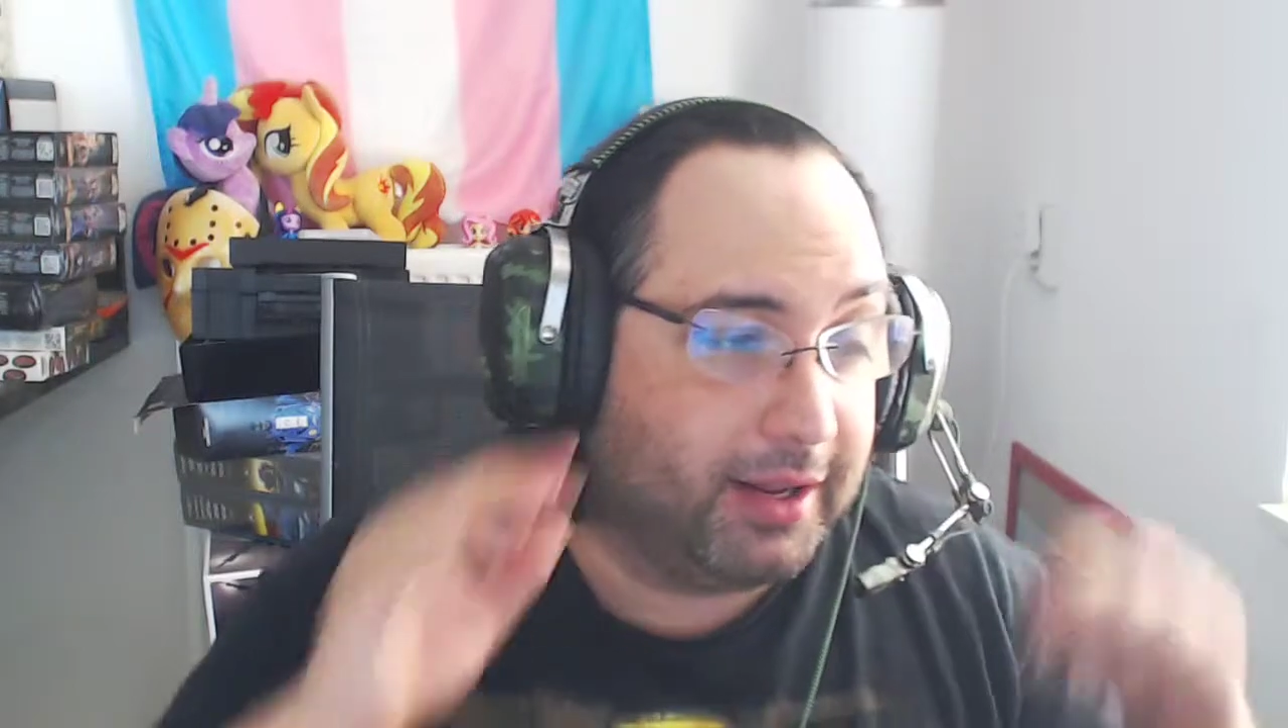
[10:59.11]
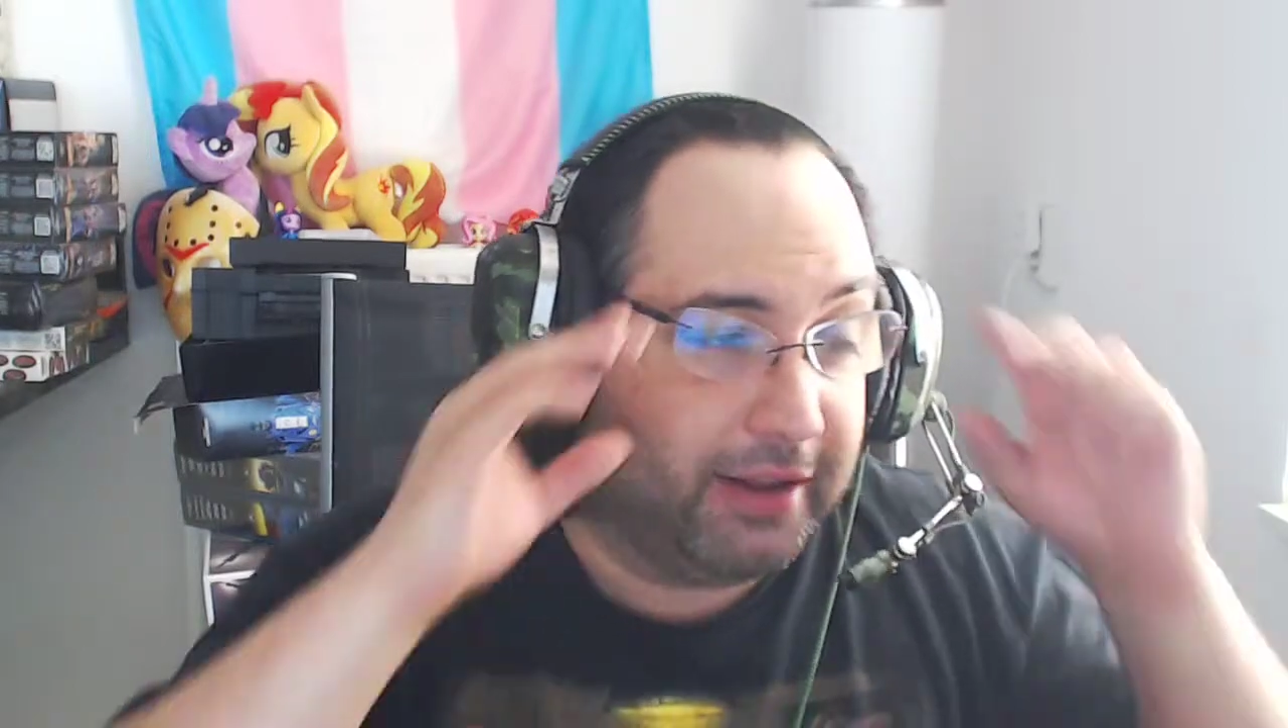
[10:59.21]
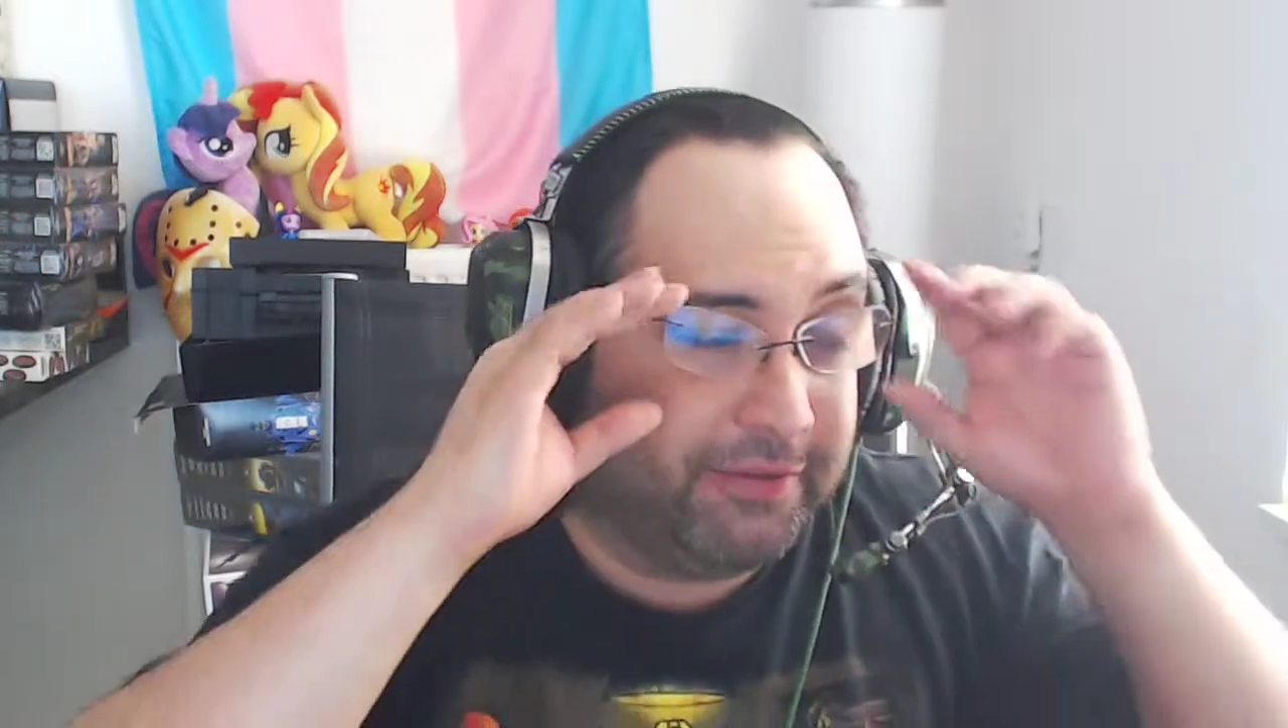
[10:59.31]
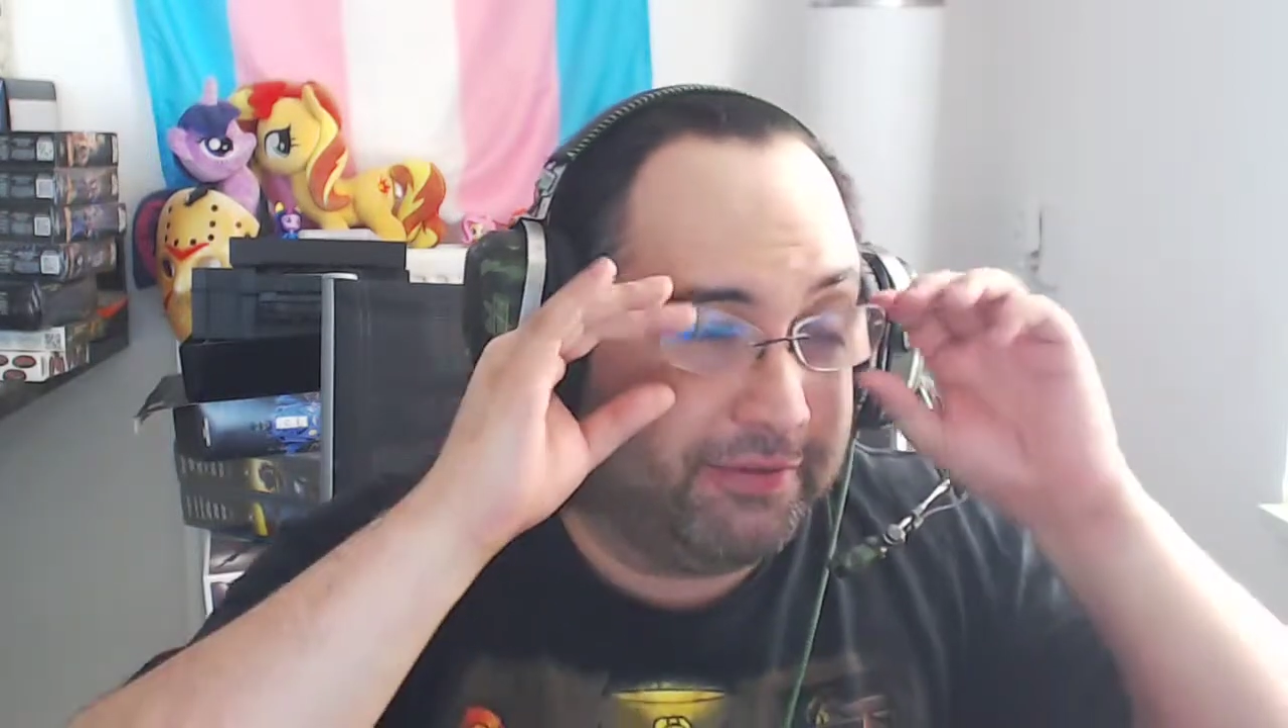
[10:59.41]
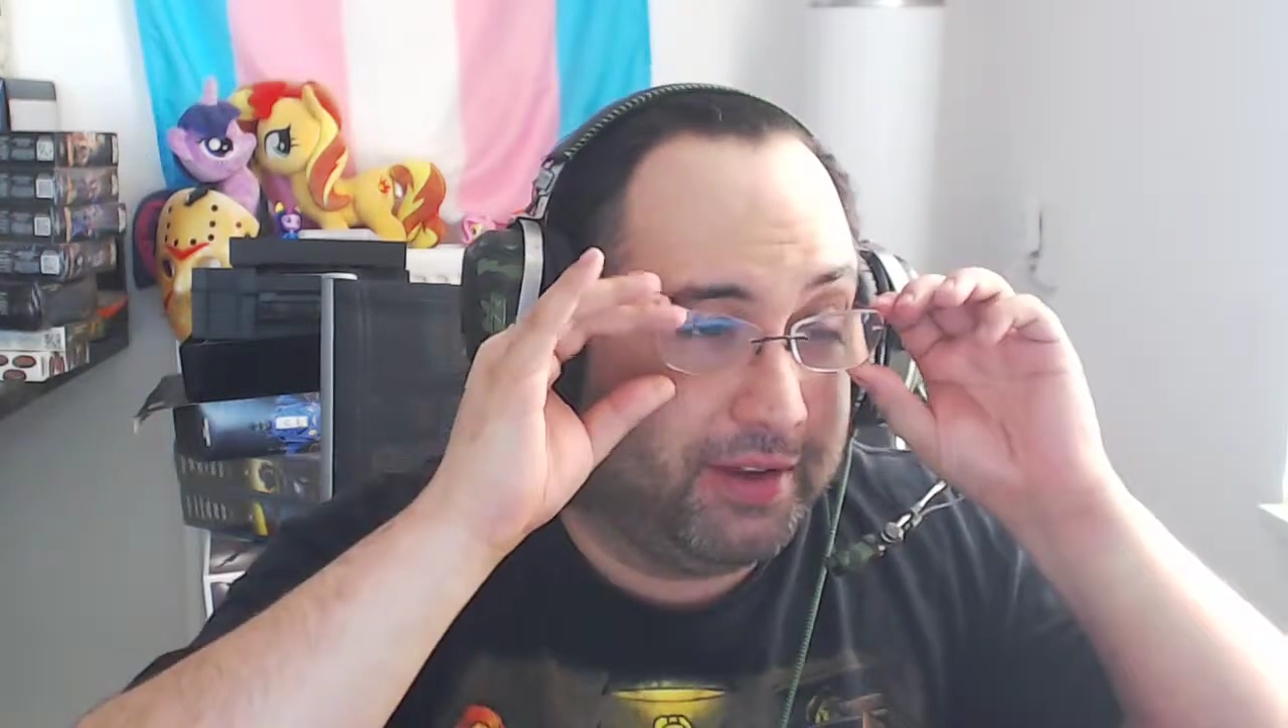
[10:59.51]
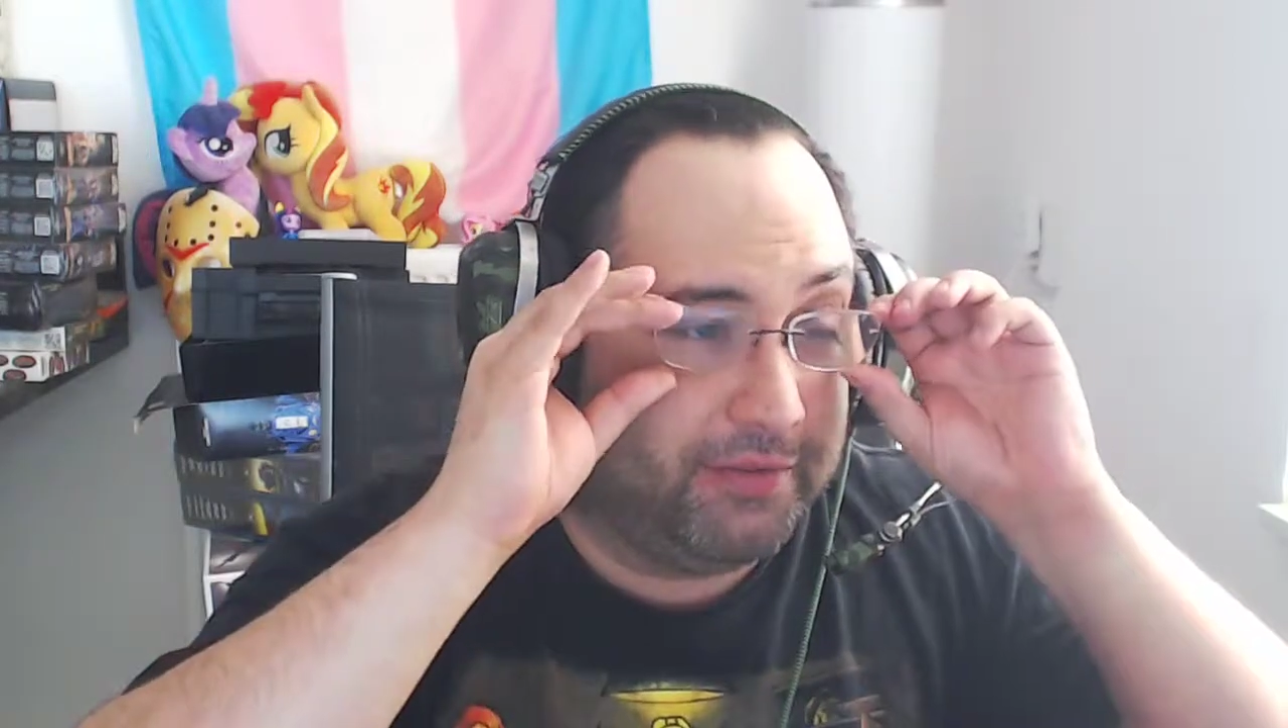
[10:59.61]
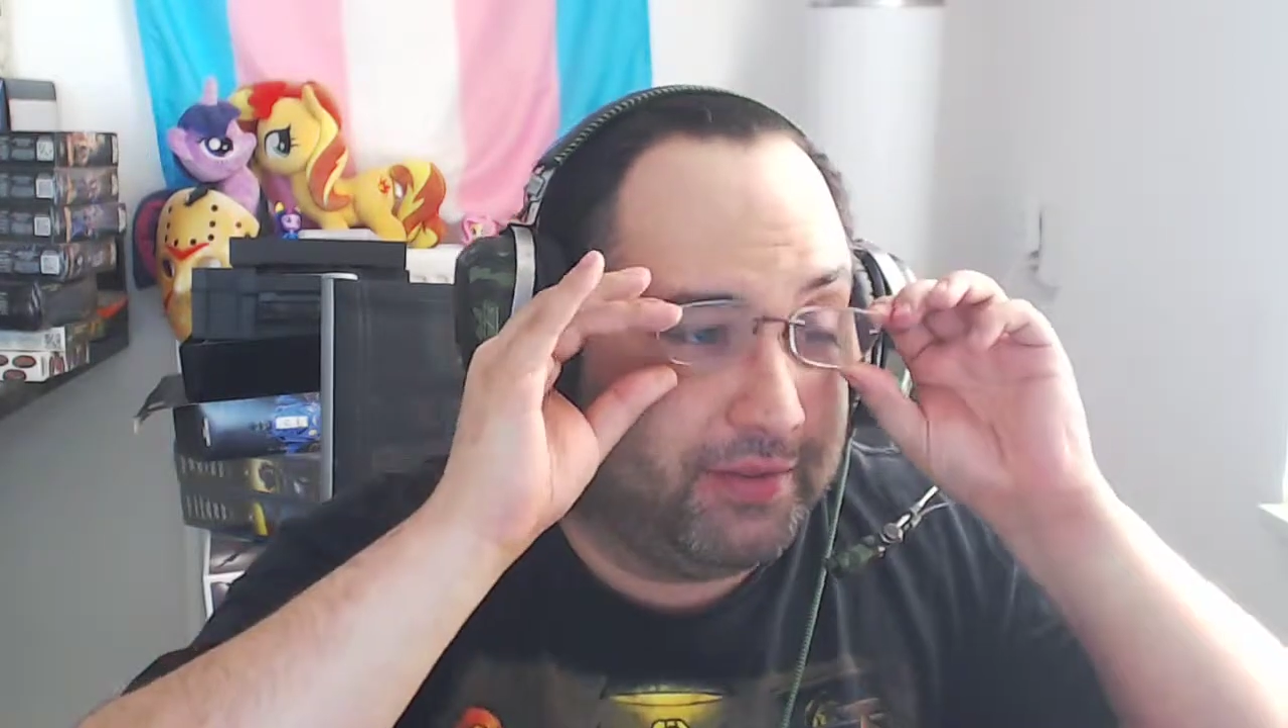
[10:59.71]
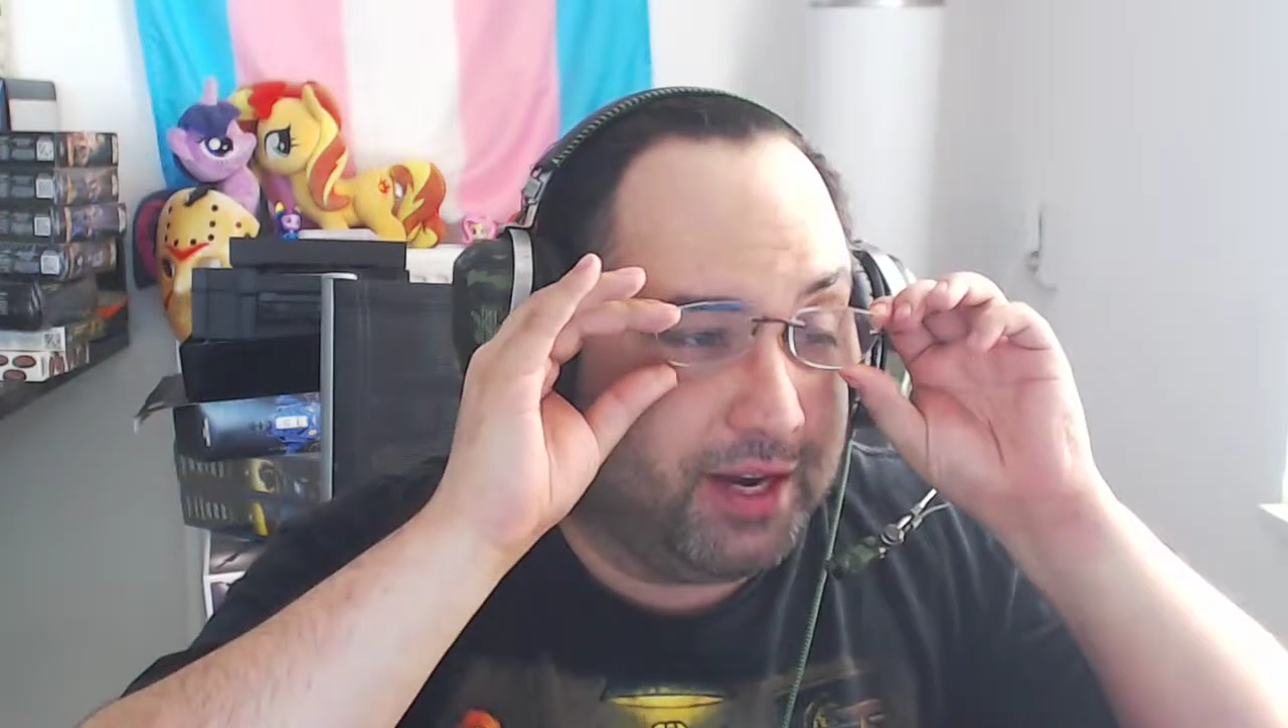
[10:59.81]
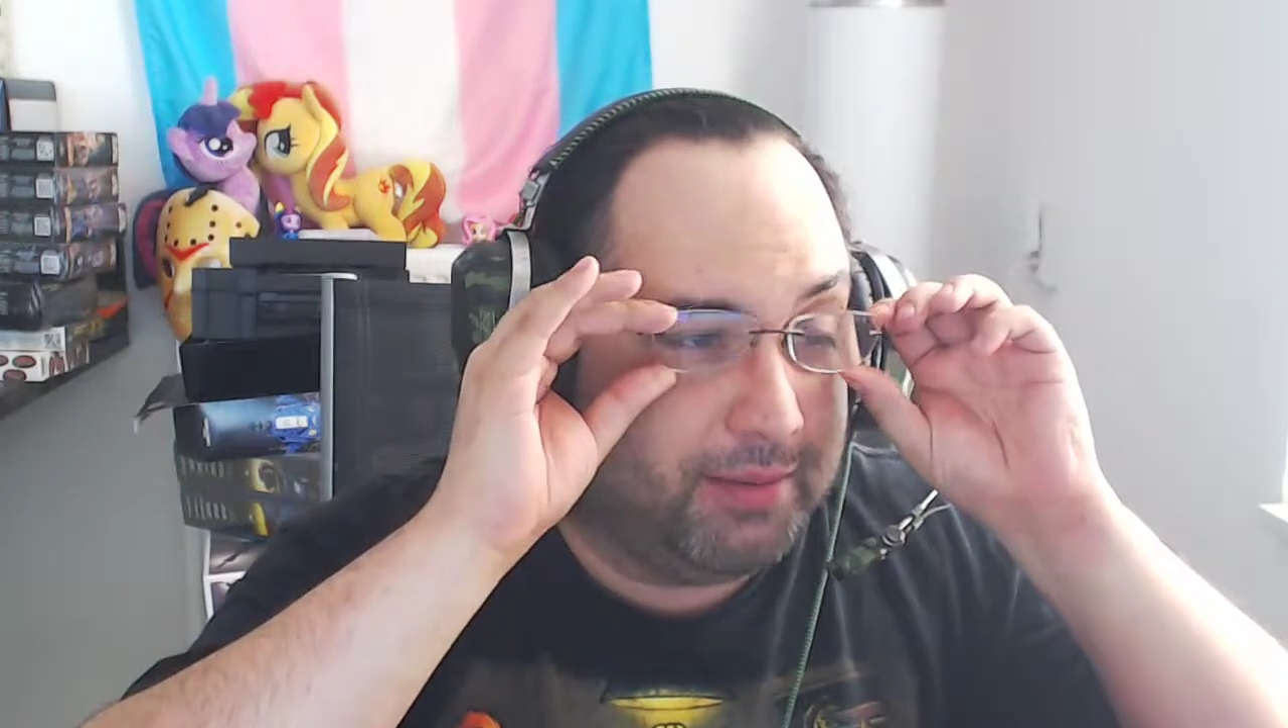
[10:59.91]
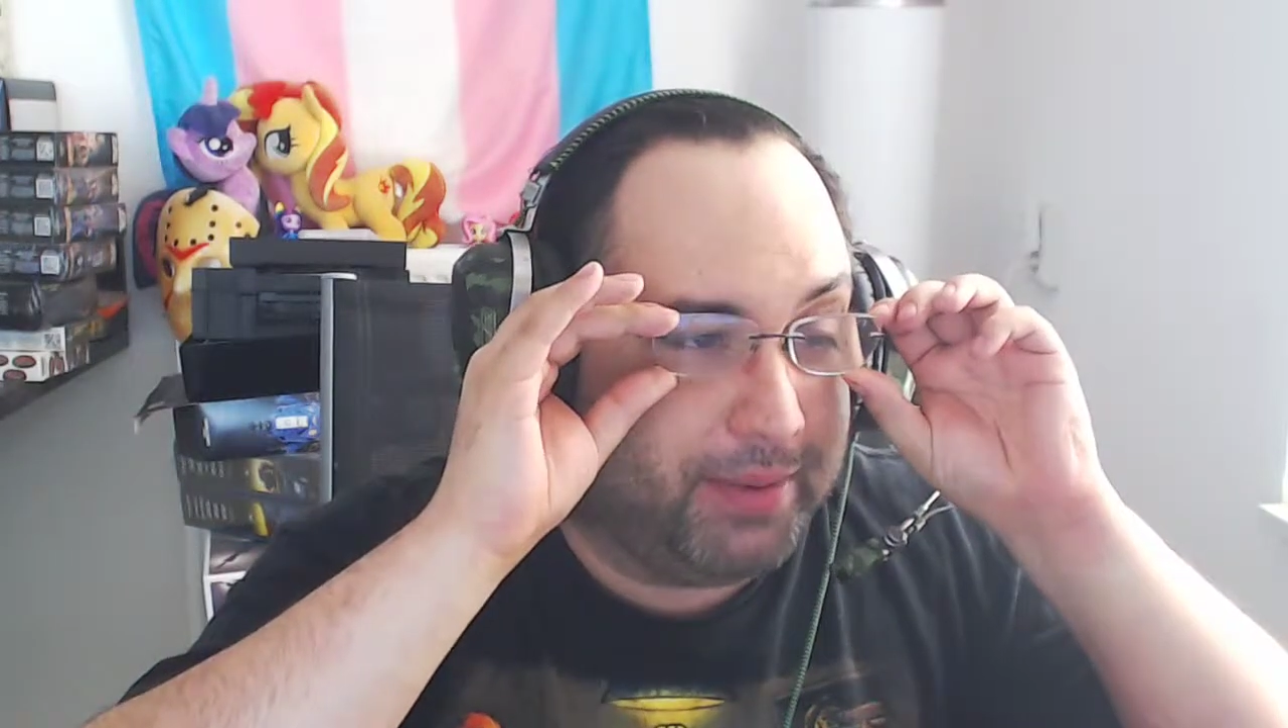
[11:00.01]
if
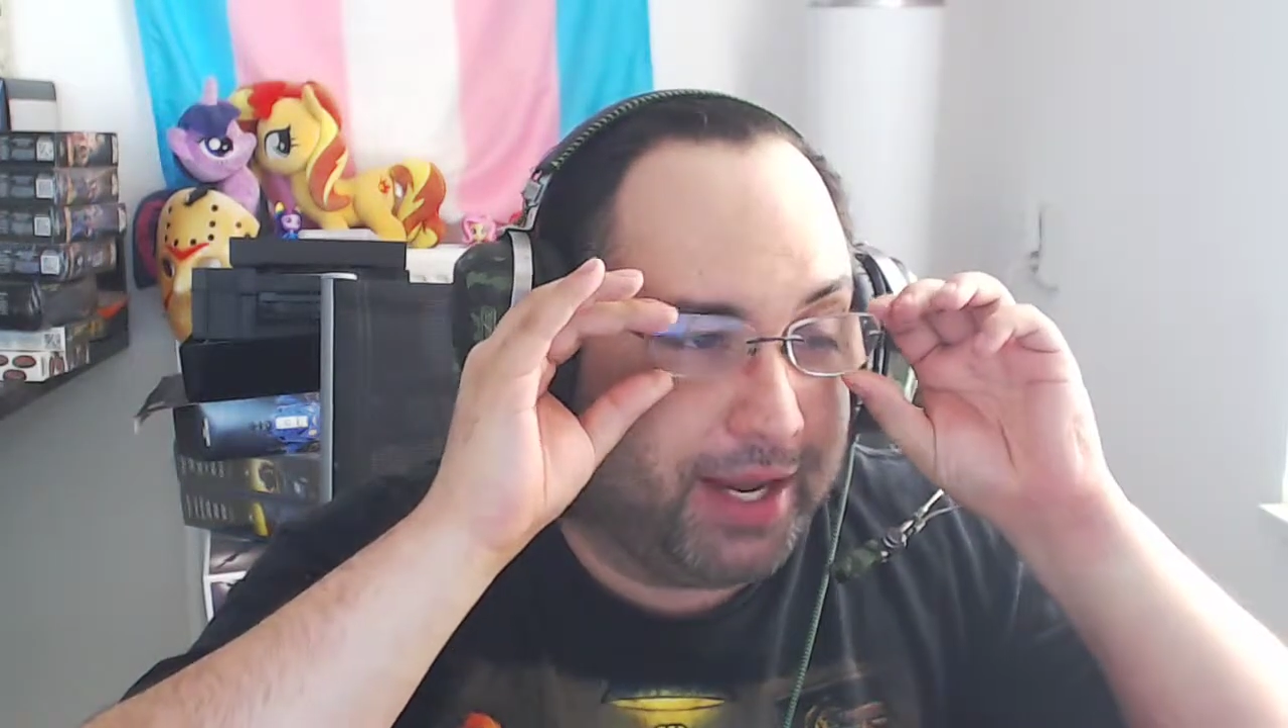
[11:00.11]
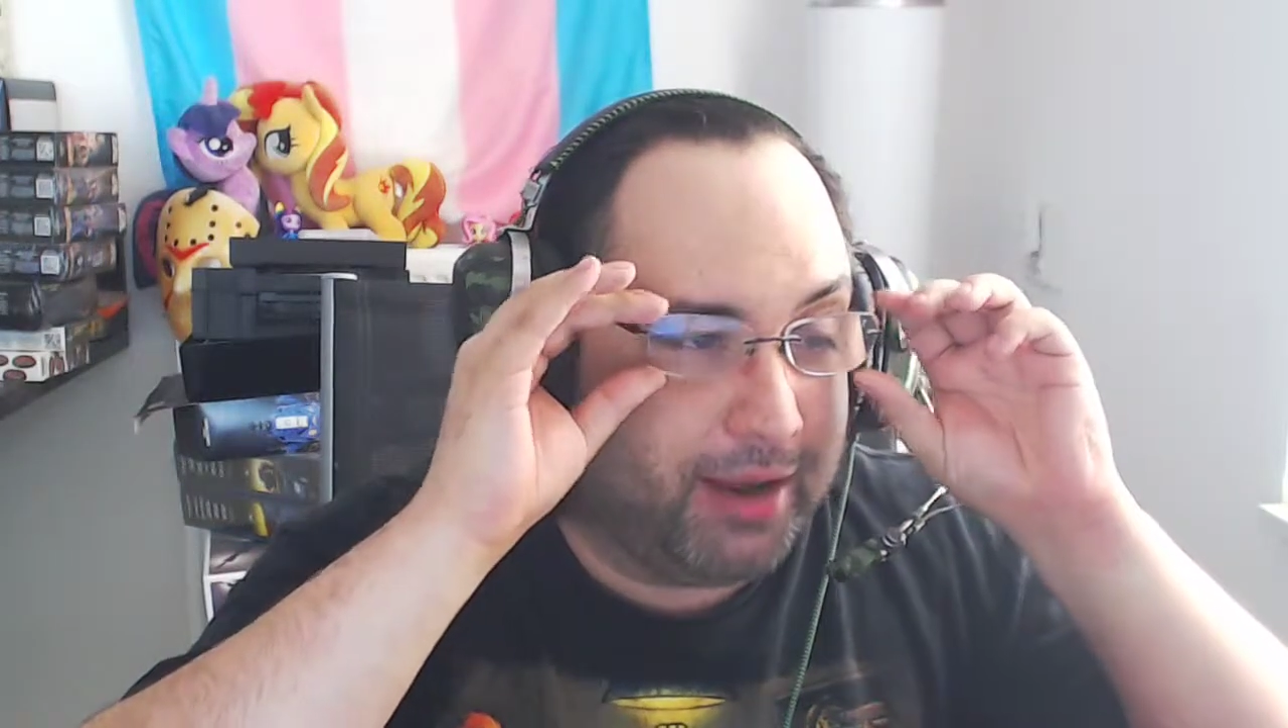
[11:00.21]
need be,